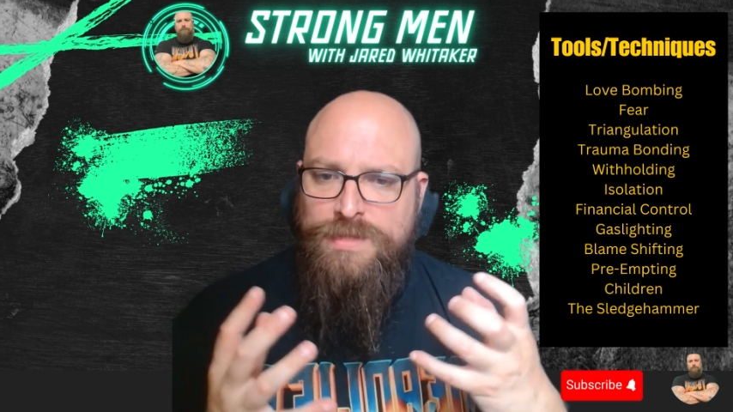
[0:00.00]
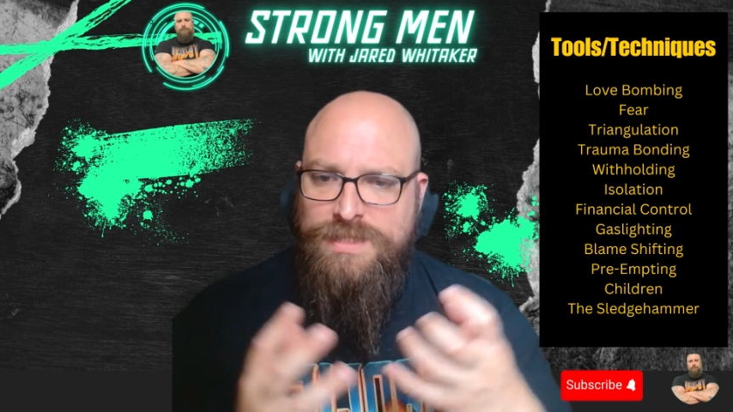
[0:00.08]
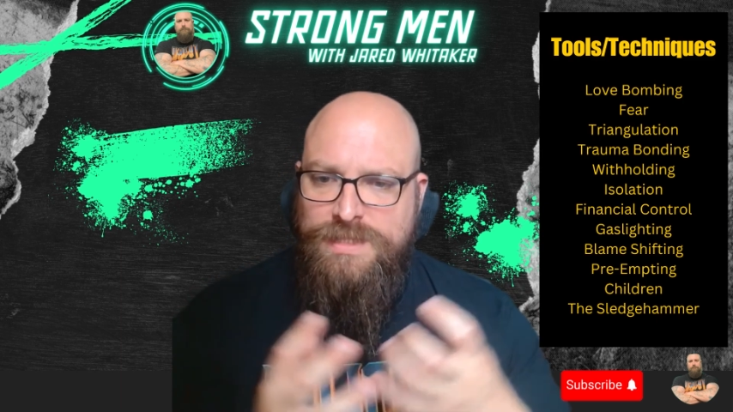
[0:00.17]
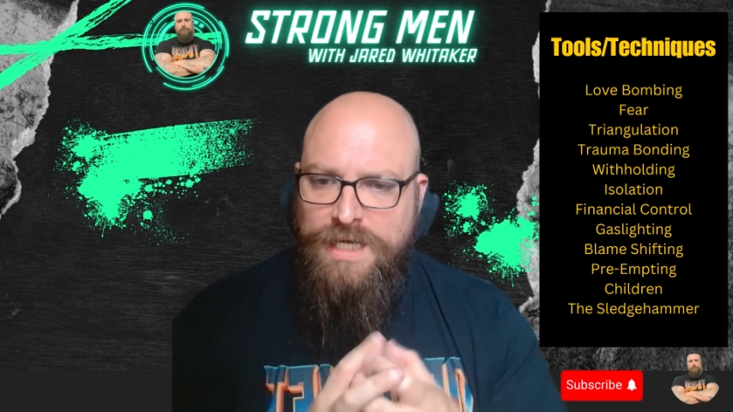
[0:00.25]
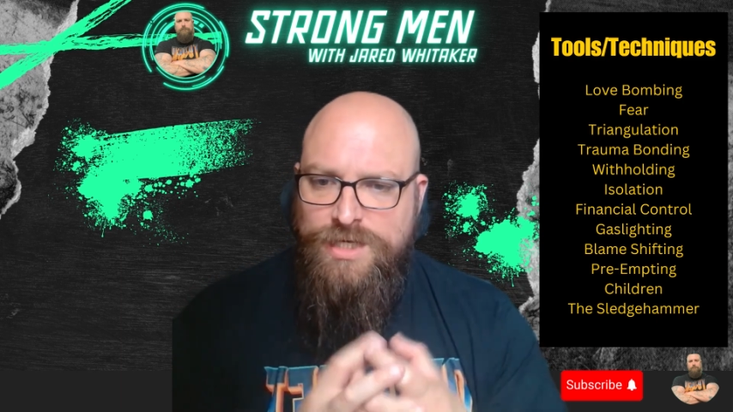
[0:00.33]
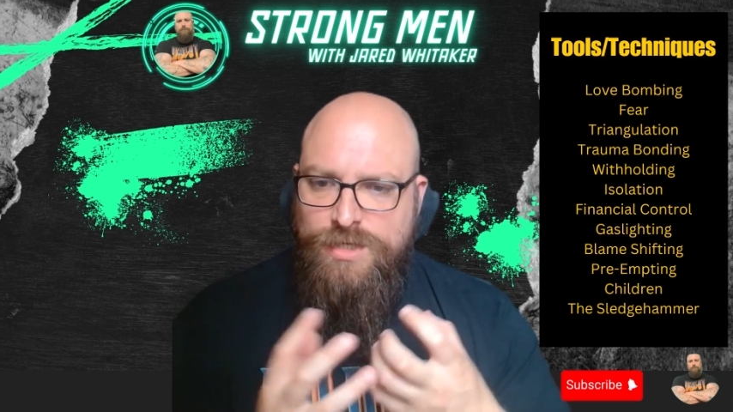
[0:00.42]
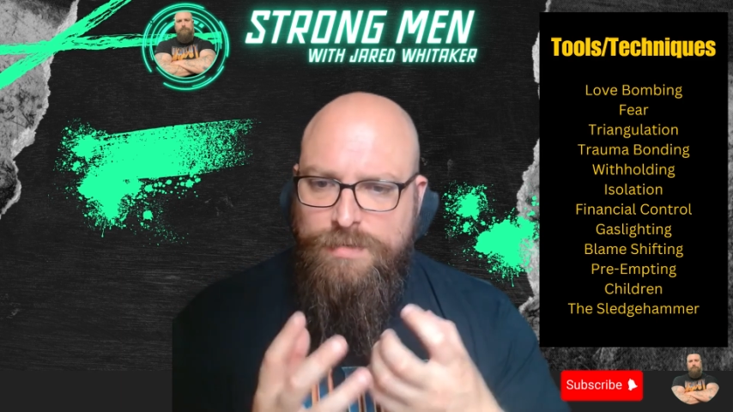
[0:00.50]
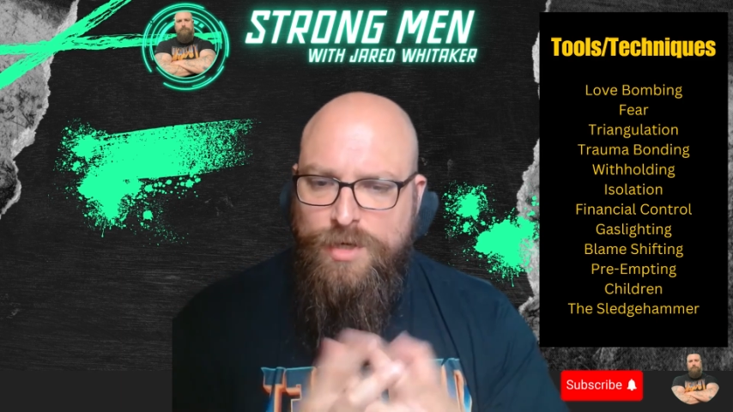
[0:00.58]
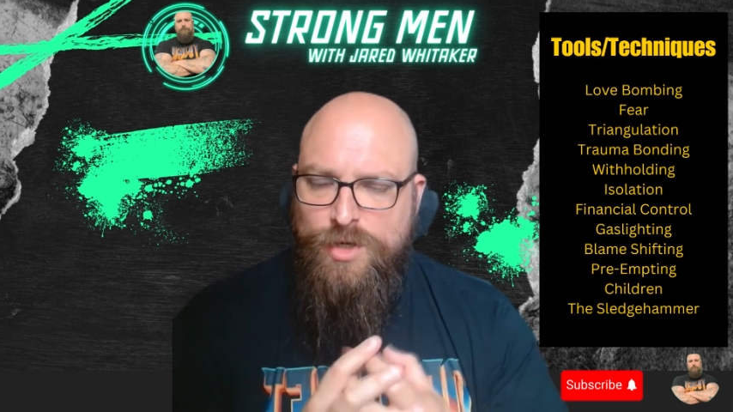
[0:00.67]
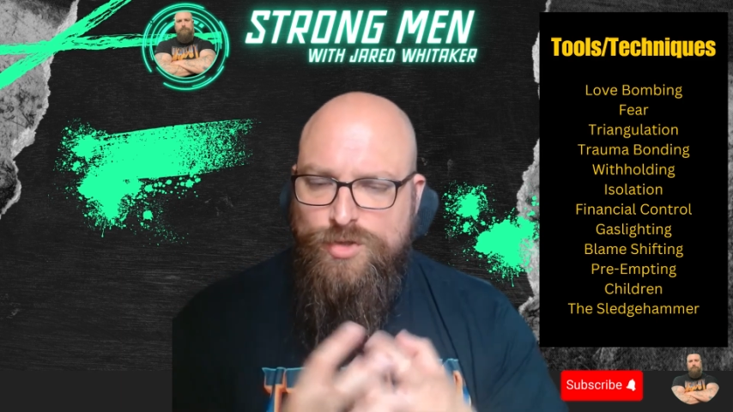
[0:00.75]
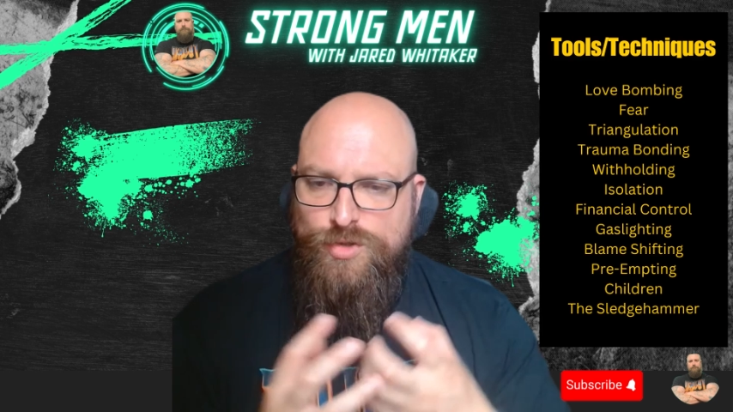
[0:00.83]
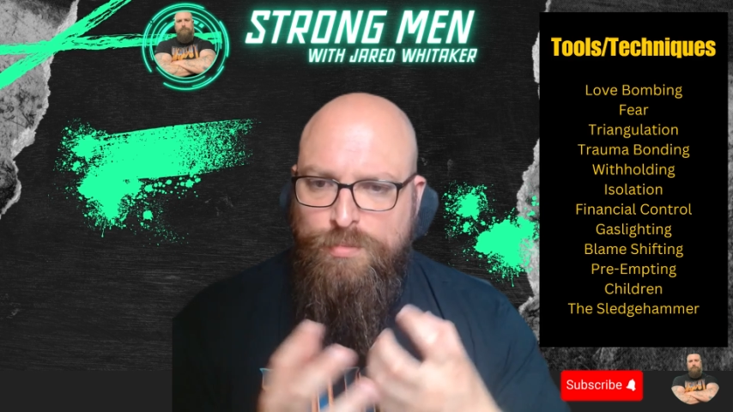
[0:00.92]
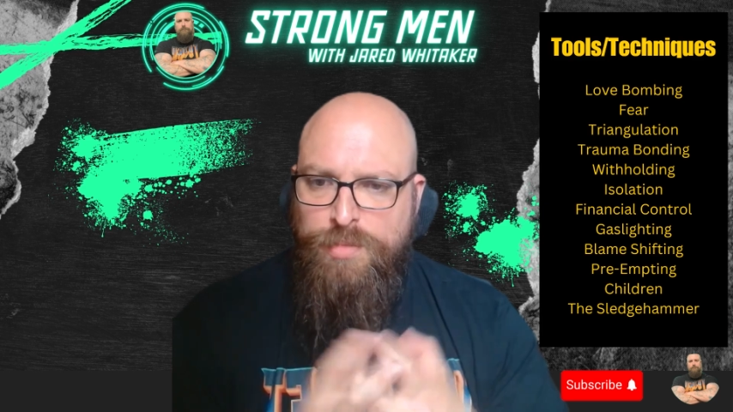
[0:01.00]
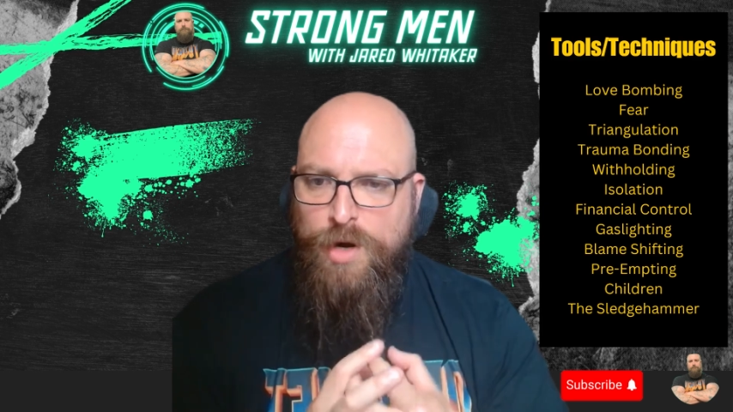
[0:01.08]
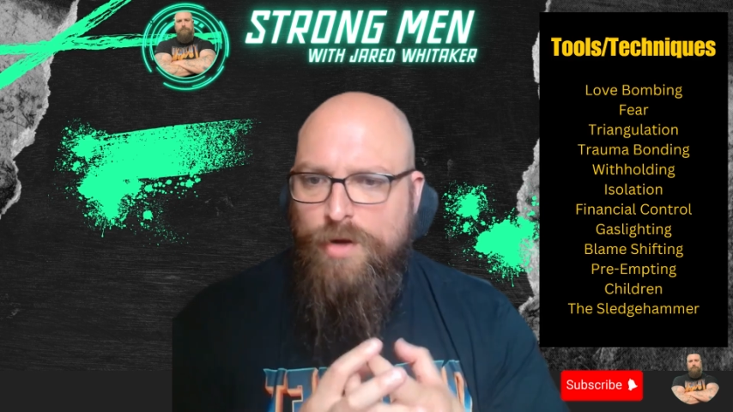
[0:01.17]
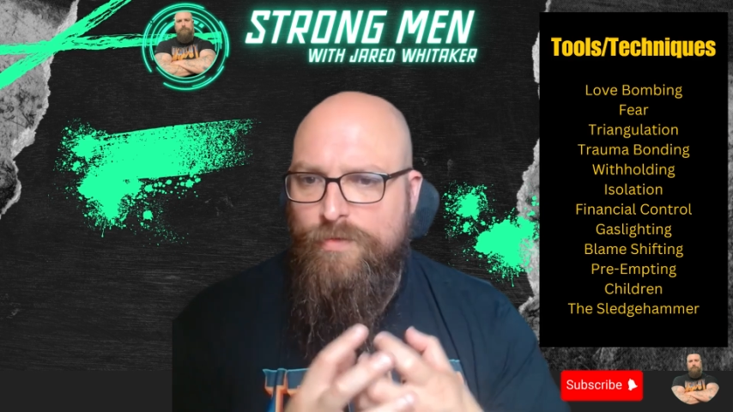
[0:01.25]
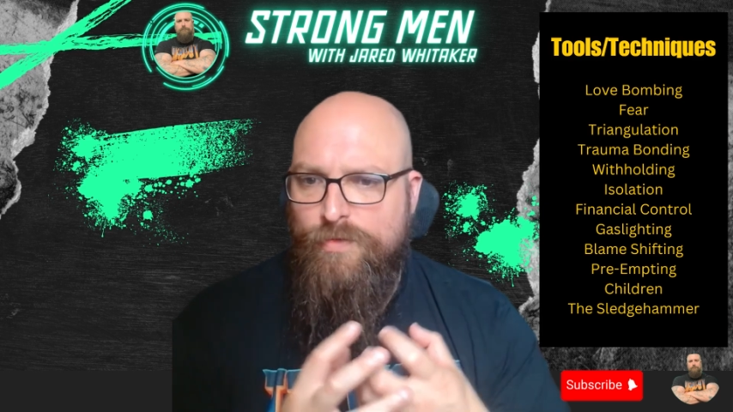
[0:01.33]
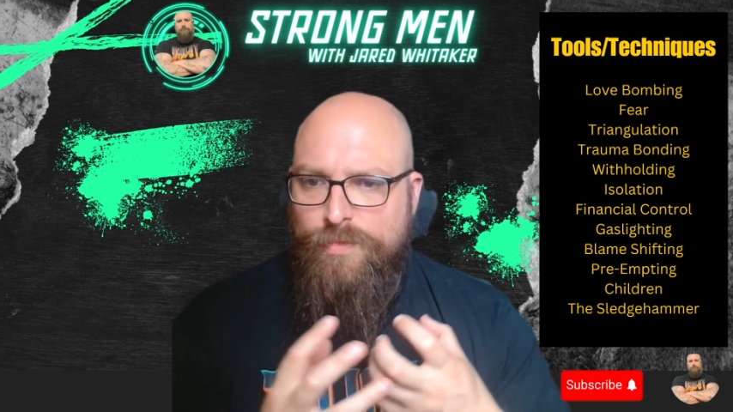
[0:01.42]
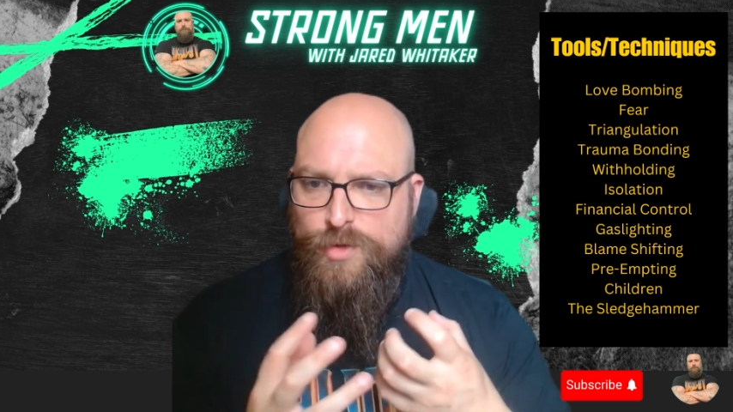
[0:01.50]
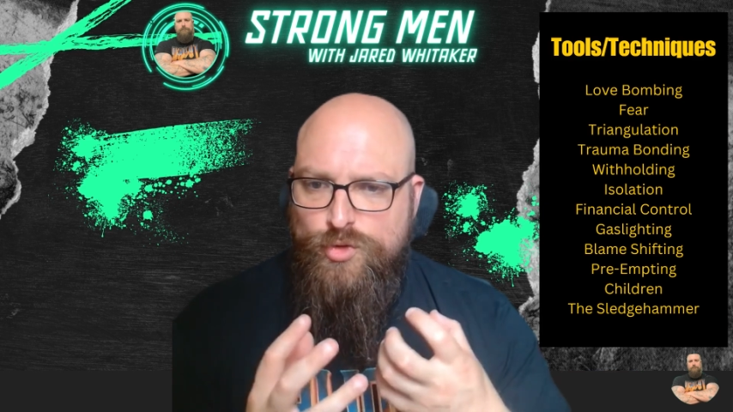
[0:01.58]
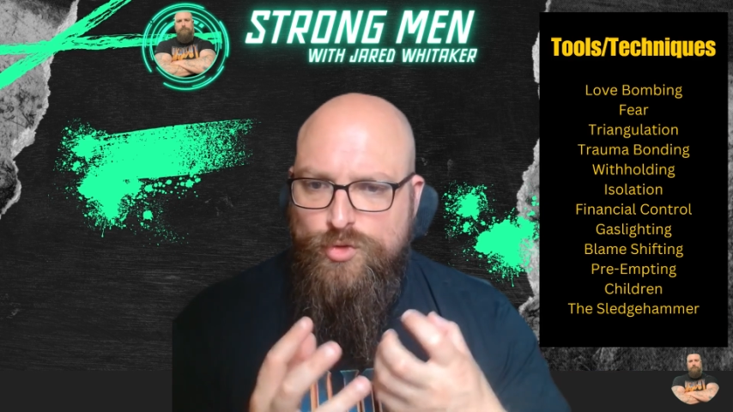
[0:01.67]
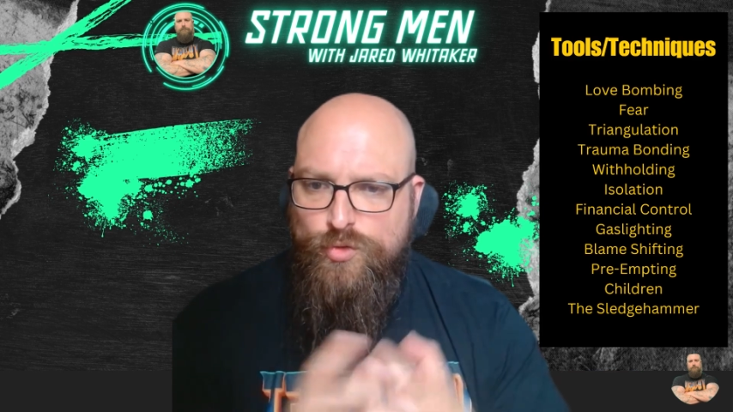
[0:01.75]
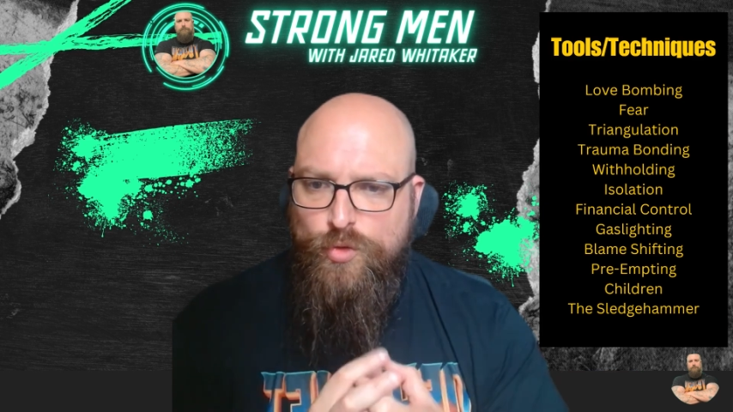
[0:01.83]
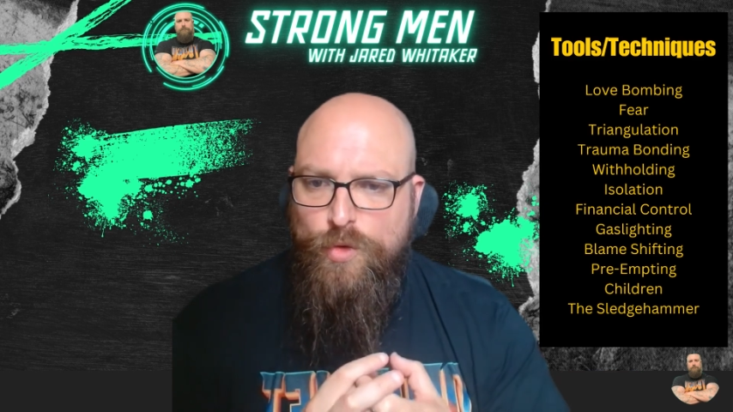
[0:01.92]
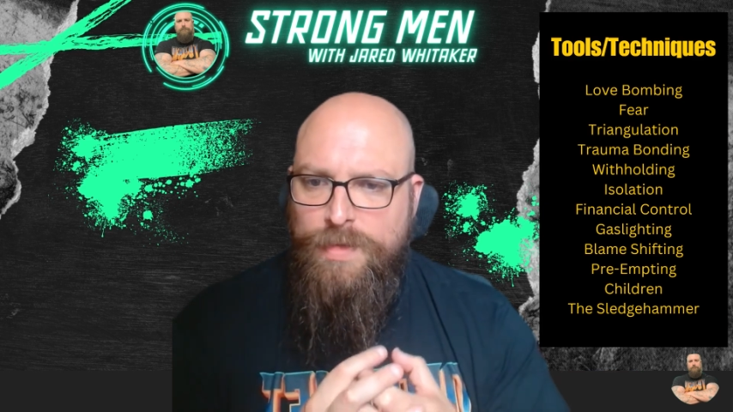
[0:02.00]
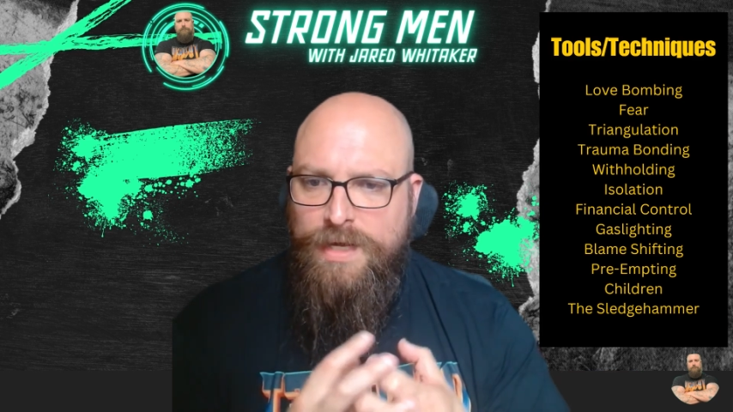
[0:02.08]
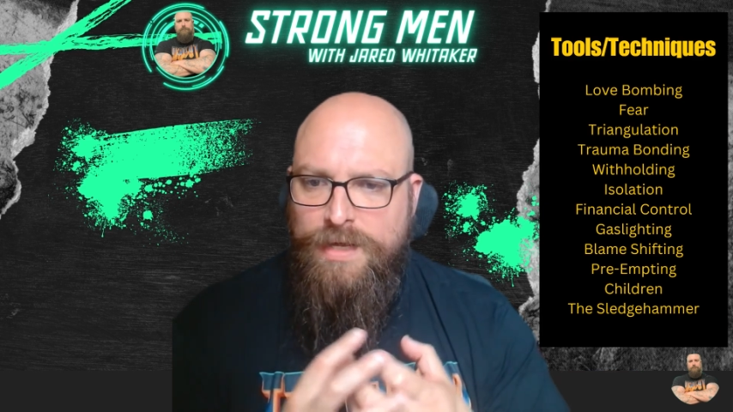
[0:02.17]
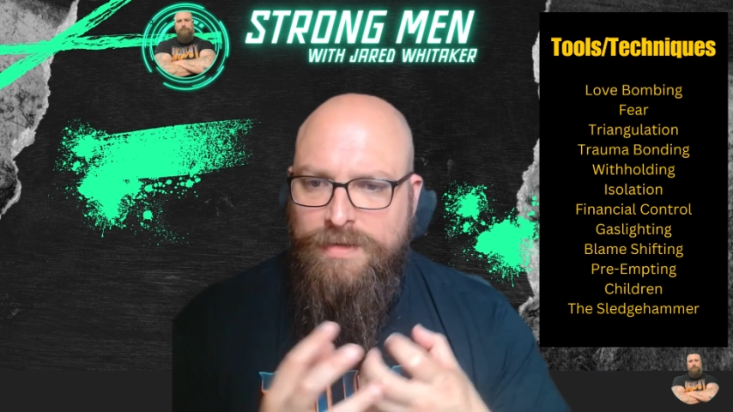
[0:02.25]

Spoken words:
such an emotional bond from the trauma